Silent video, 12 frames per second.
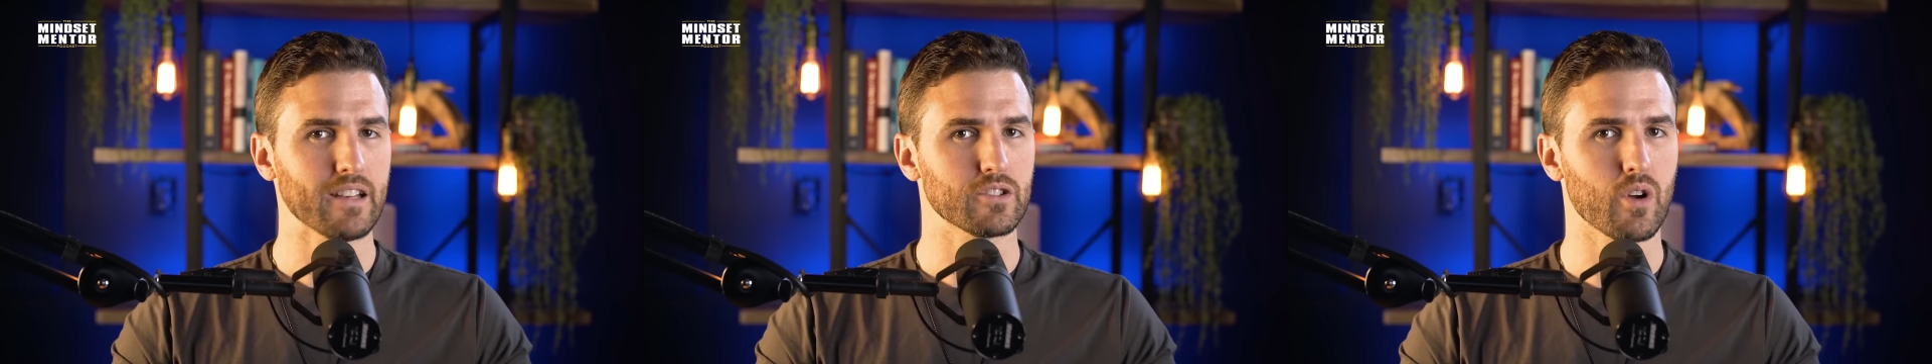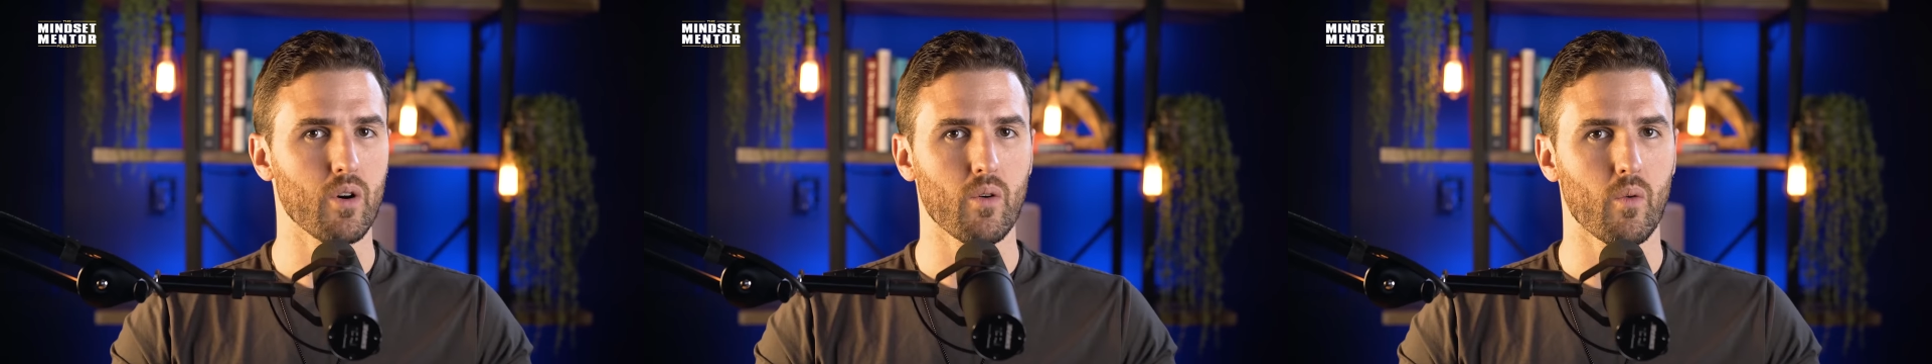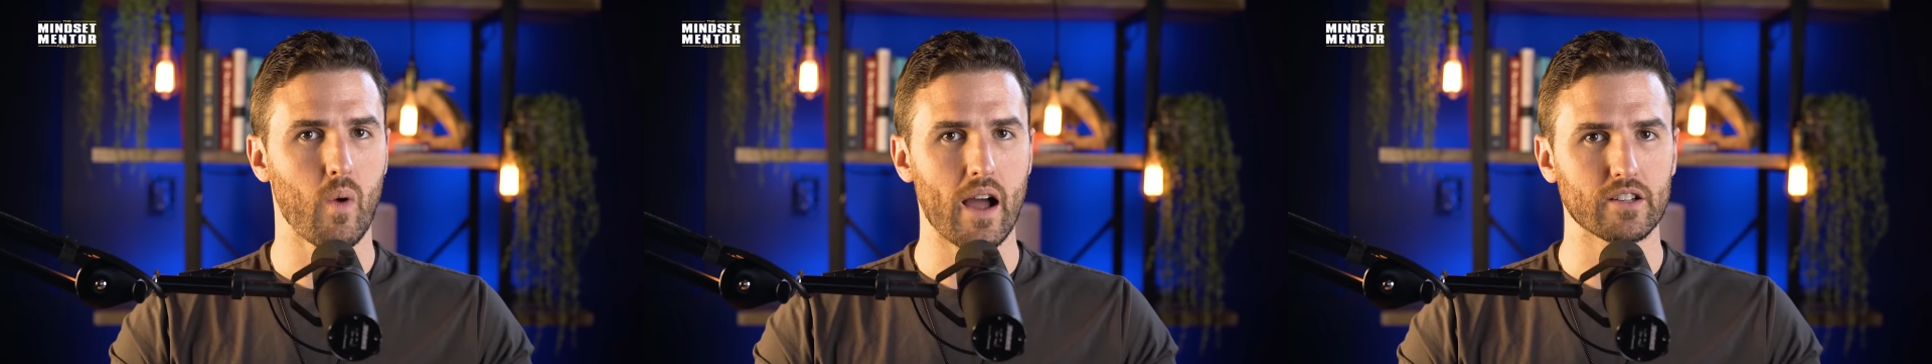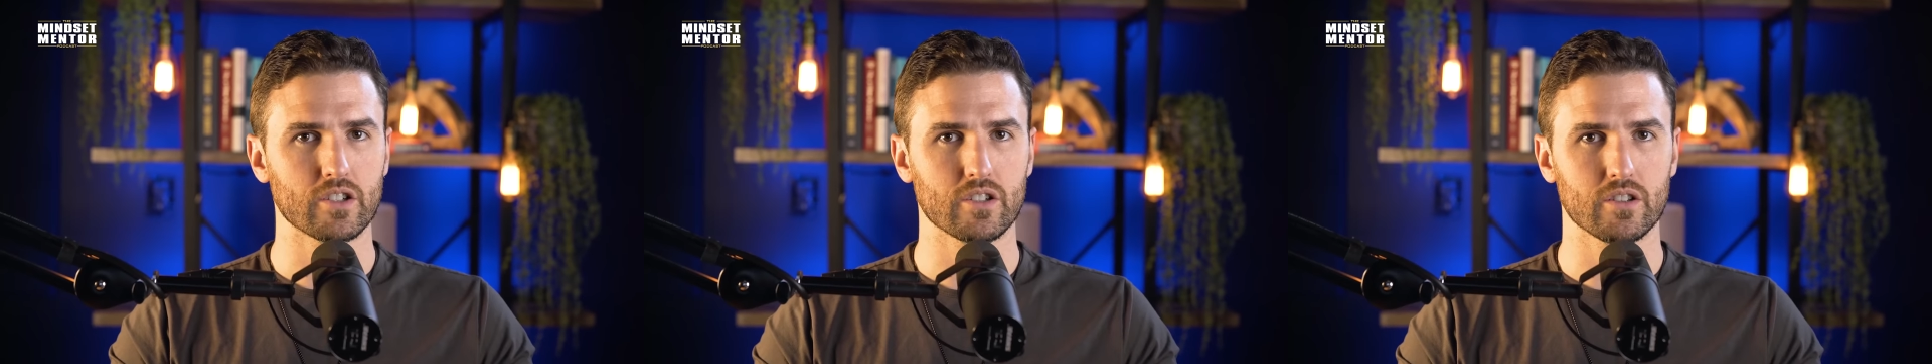I don't
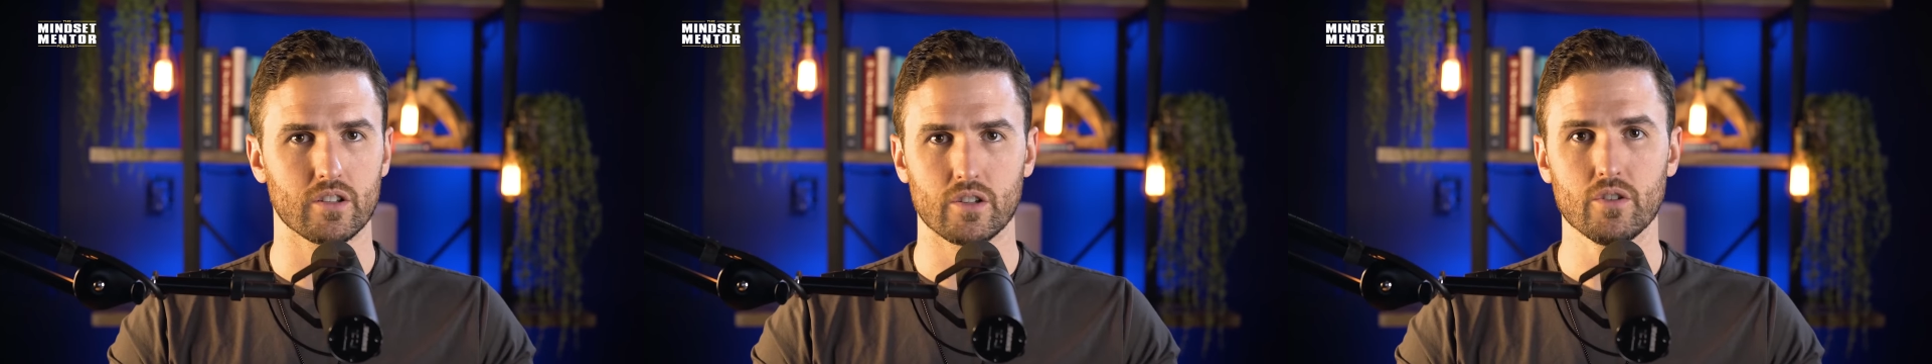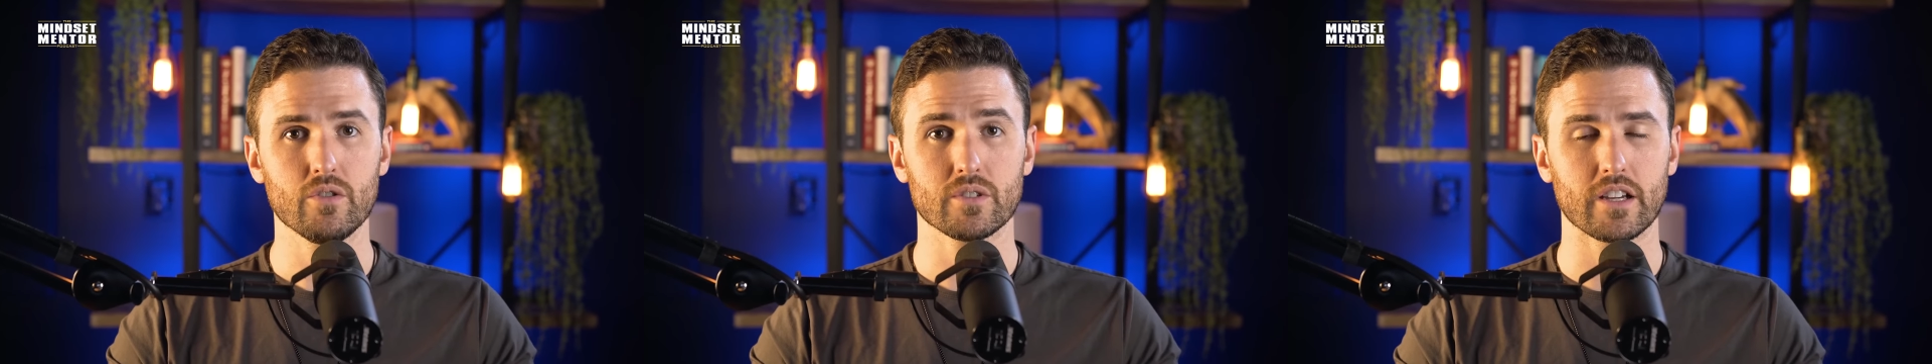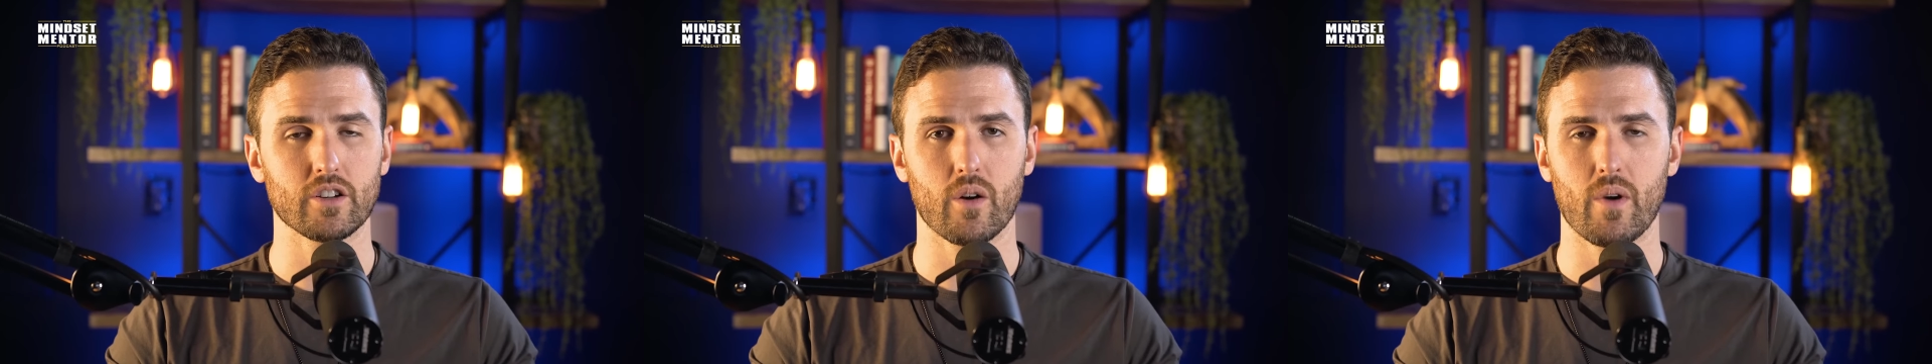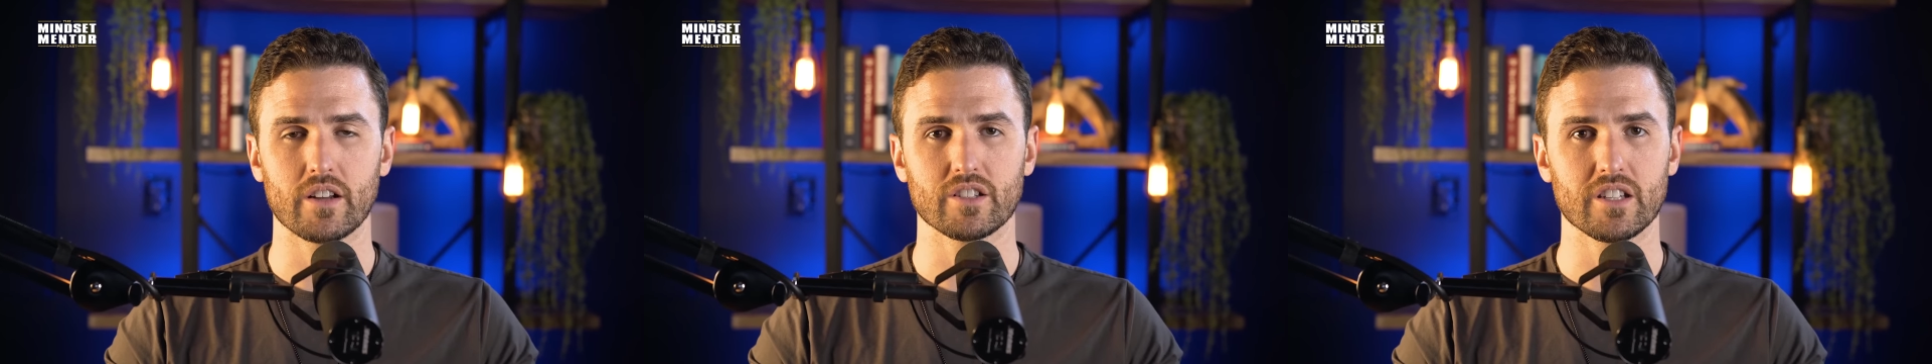watch the news, I
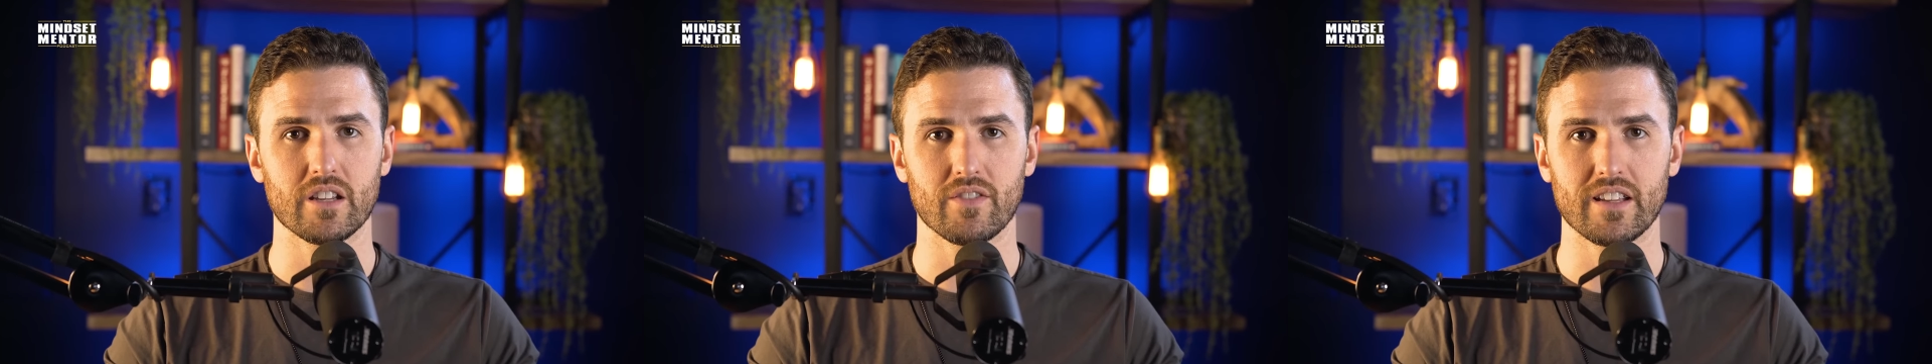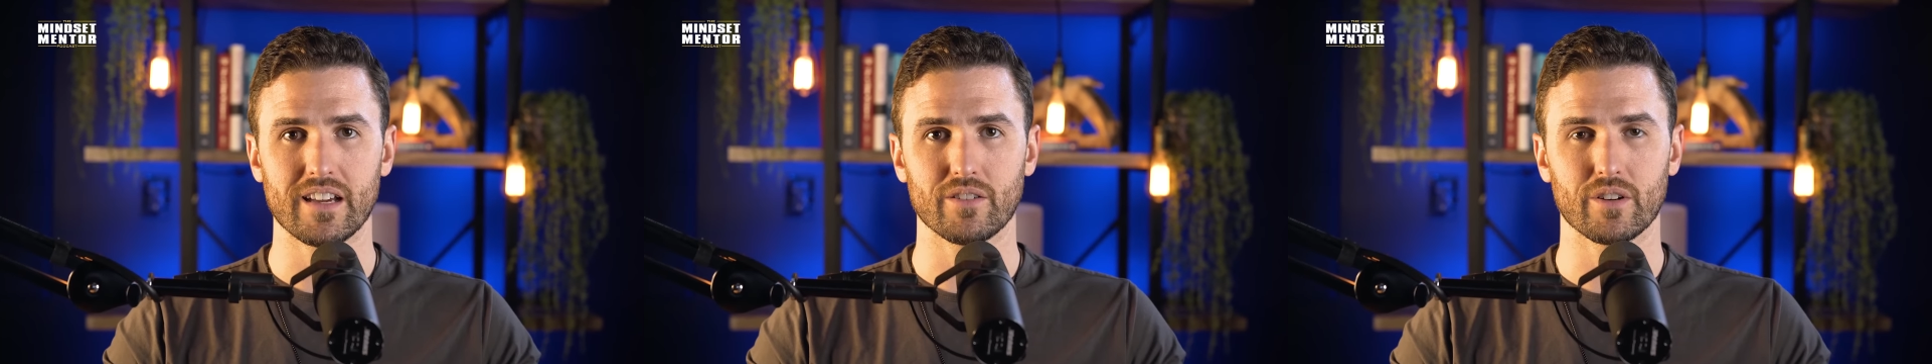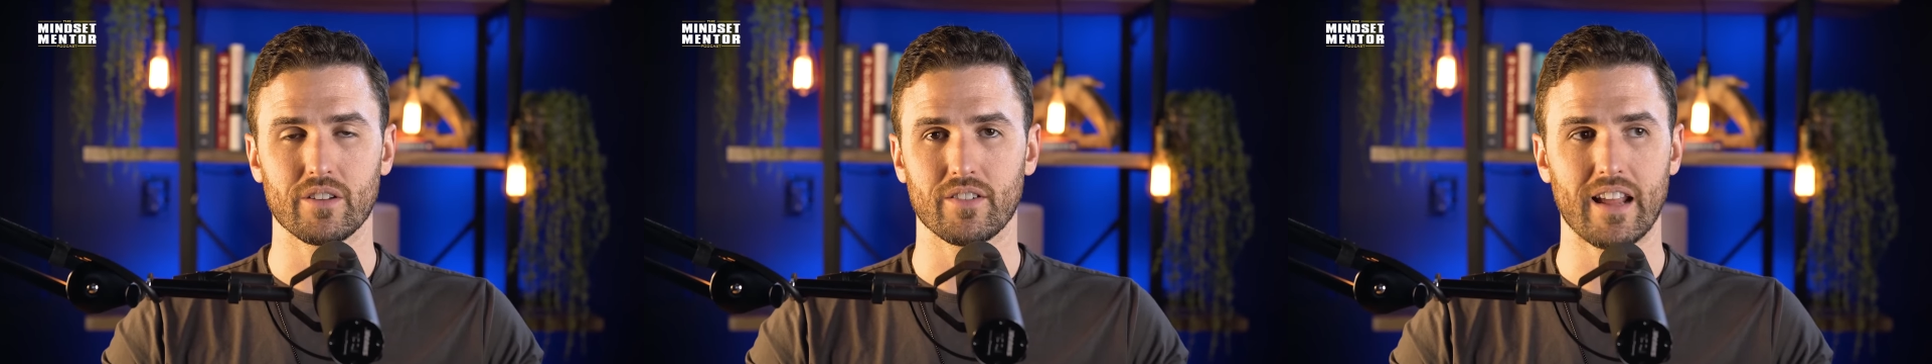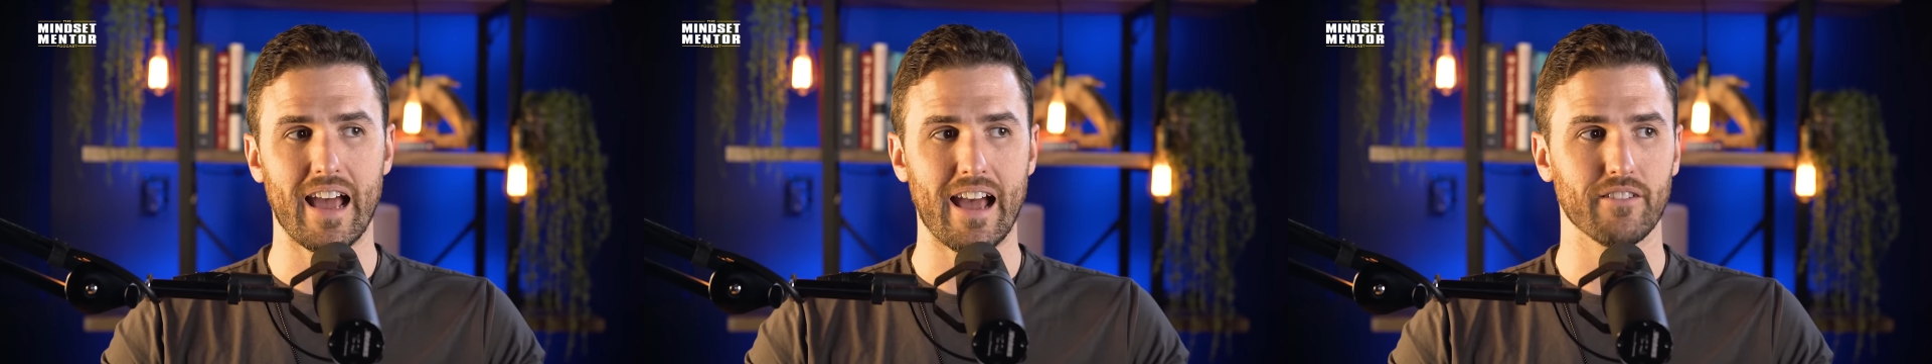don't watch TV, I don't
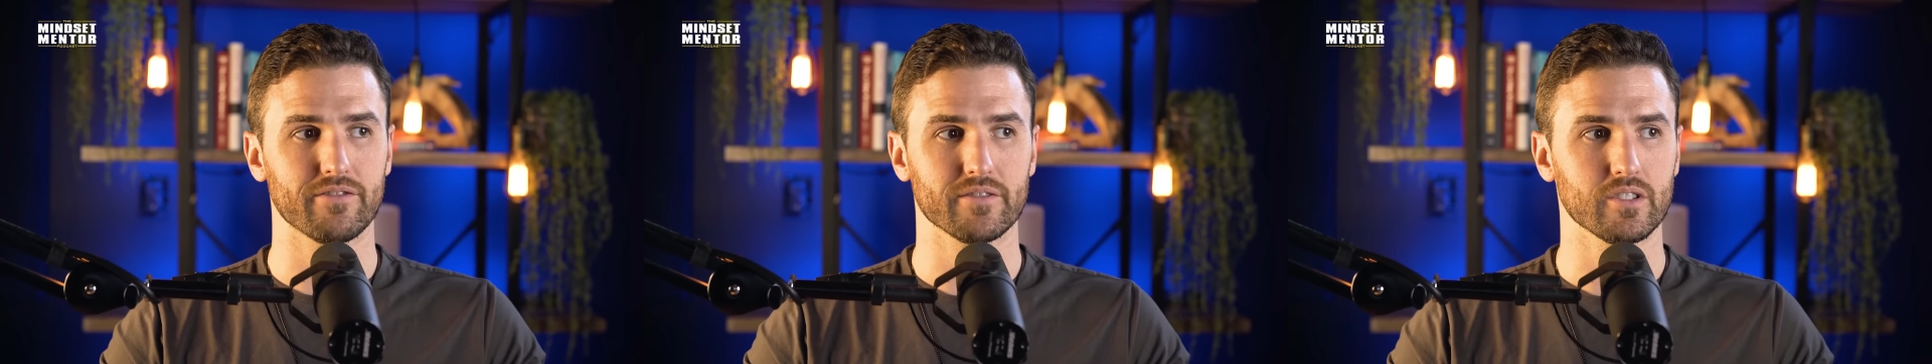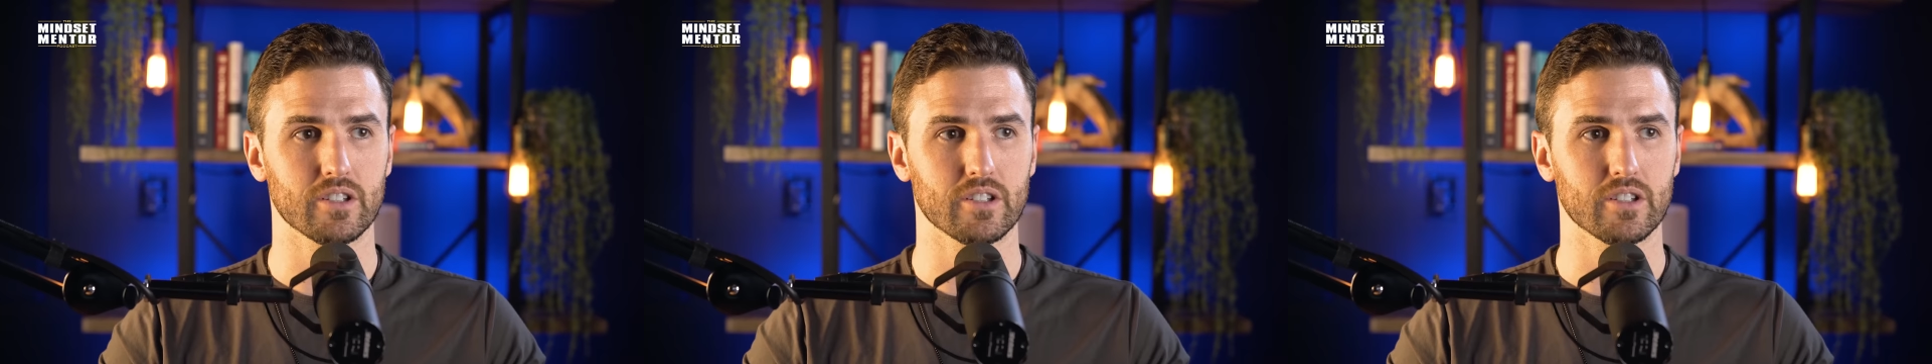even have,